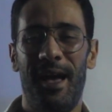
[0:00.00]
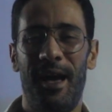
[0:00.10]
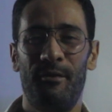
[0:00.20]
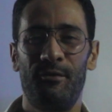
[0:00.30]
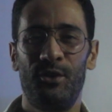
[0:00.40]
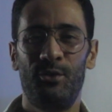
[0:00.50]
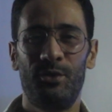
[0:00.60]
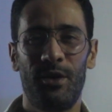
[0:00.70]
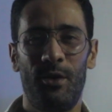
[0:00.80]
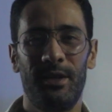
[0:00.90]
Have you
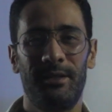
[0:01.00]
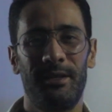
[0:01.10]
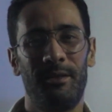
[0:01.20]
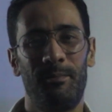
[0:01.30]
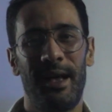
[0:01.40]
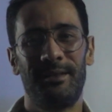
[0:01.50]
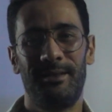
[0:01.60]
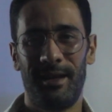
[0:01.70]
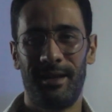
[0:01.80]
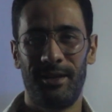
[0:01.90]
noticed in the past
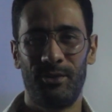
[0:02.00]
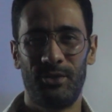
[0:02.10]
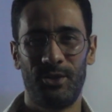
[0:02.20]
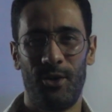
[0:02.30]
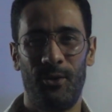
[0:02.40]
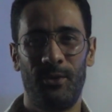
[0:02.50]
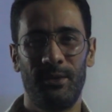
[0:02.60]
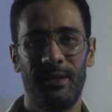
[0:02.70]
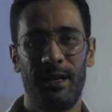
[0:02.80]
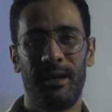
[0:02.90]
decade or so
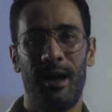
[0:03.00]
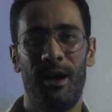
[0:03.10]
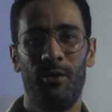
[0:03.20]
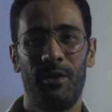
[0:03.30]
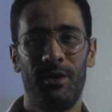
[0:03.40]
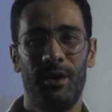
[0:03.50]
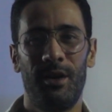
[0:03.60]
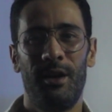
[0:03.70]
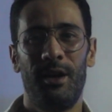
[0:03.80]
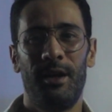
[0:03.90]
that our
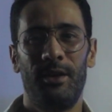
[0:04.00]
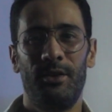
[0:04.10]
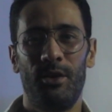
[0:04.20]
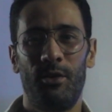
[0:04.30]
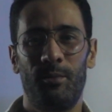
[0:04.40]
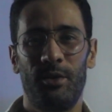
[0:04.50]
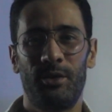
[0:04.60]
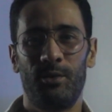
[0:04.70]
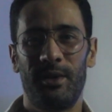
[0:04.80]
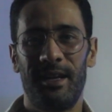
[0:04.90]

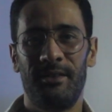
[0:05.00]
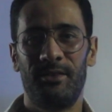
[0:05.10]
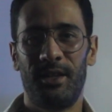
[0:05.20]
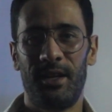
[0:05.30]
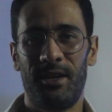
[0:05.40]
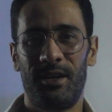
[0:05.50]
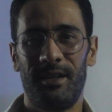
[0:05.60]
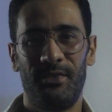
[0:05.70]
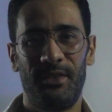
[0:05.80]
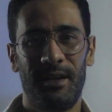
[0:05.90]
notebooks were getting thinner
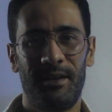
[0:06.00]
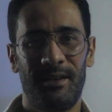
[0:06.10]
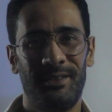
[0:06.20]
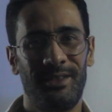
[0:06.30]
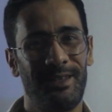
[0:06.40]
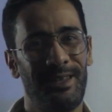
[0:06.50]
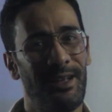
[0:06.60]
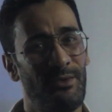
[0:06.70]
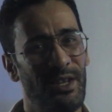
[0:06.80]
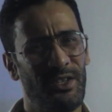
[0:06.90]
and thinner until they
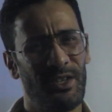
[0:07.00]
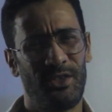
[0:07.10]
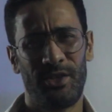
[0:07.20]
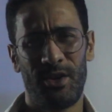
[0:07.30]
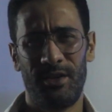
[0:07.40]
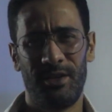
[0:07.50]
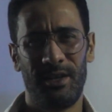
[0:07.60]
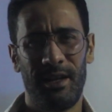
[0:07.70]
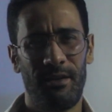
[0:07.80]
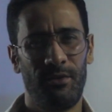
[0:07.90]
reach a certain
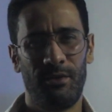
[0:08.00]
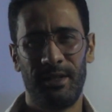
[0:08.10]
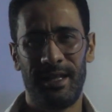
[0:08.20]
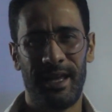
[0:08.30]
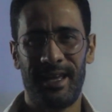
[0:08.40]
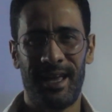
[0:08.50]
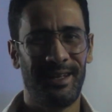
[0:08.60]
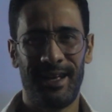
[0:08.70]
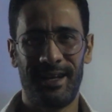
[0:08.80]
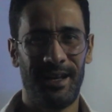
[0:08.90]
level and they
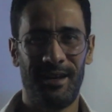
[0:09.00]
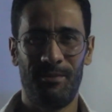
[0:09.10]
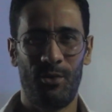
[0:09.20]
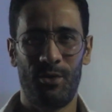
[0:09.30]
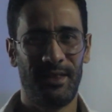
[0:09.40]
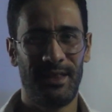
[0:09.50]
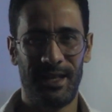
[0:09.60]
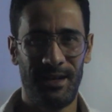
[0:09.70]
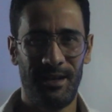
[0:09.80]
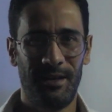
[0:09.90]
can't get any more
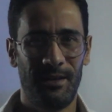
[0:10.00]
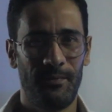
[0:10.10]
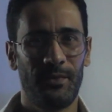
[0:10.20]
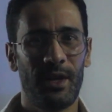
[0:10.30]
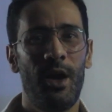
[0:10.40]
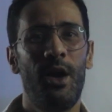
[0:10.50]
thin?